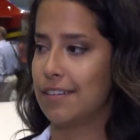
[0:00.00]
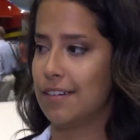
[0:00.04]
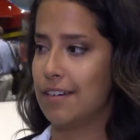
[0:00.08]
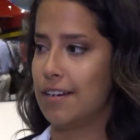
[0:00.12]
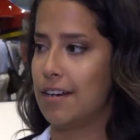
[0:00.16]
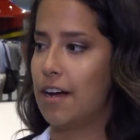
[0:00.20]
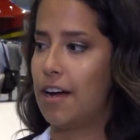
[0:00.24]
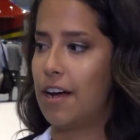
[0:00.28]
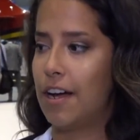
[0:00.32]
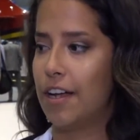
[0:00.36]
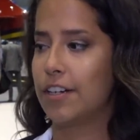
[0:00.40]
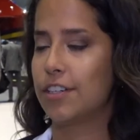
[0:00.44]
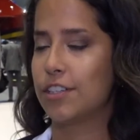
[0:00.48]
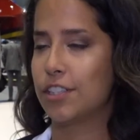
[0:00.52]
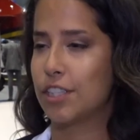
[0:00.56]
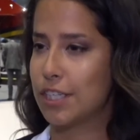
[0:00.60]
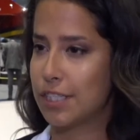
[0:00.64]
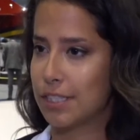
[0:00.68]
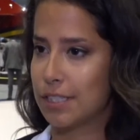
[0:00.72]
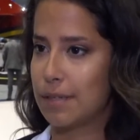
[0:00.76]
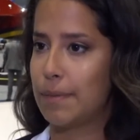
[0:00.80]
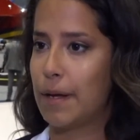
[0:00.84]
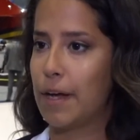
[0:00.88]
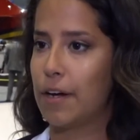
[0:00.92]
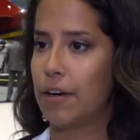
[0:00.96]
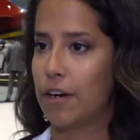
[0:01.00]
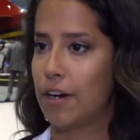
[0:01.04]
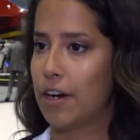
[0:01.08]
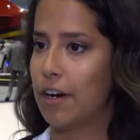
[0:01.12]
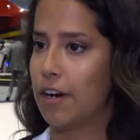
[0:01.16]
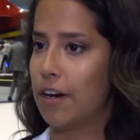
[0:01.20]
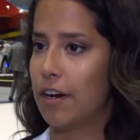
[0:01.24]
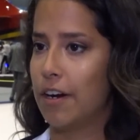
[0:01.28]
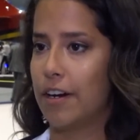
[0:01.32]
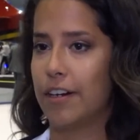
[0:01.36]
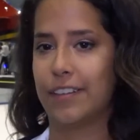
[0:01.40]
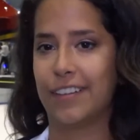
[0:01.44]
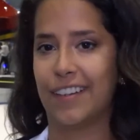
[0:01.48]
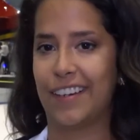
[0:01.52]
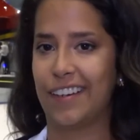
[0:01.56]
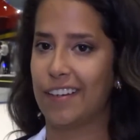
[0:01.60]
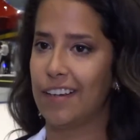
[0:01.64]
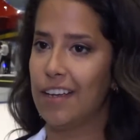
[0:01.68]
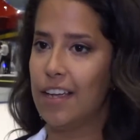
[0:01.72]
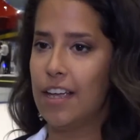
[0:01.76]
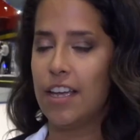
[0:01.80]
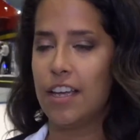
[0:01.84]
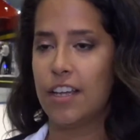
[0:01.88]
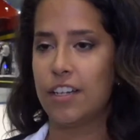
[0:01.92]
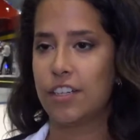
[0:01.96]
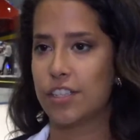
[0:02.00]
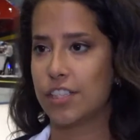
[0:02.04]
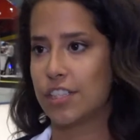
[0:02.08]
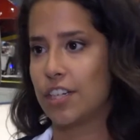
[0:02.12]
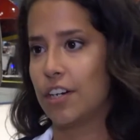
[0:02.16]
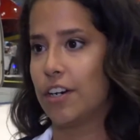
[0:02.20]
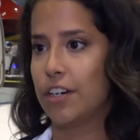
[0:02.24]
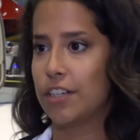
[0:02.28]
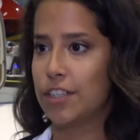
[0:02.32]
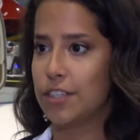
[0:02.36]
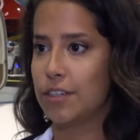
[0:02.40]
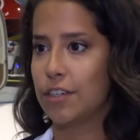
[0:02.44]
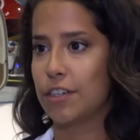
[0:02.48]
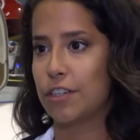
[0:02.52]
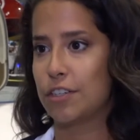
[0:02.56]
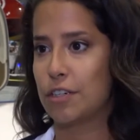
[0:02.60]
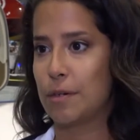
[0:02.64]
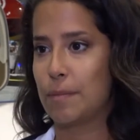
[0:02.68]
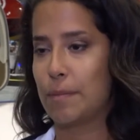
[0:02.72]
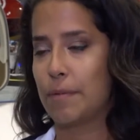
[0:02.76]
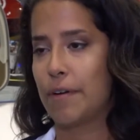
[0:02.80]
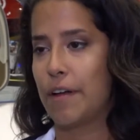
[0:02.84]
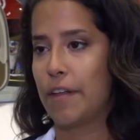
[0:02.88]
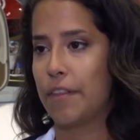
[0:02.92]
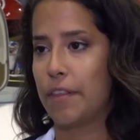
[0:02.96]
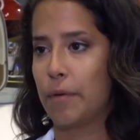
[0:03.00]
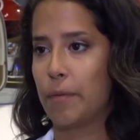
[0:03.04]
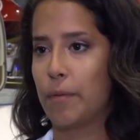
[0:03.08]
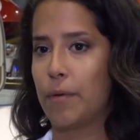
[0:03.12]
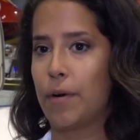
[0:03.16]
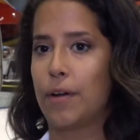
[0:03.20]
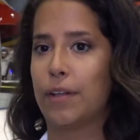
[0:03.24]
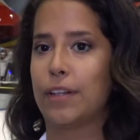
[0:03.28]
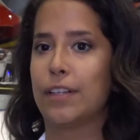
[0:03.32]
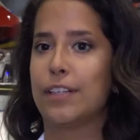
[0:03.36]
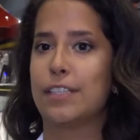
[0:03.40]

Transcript: not just about her and like just her doing a trip around the world.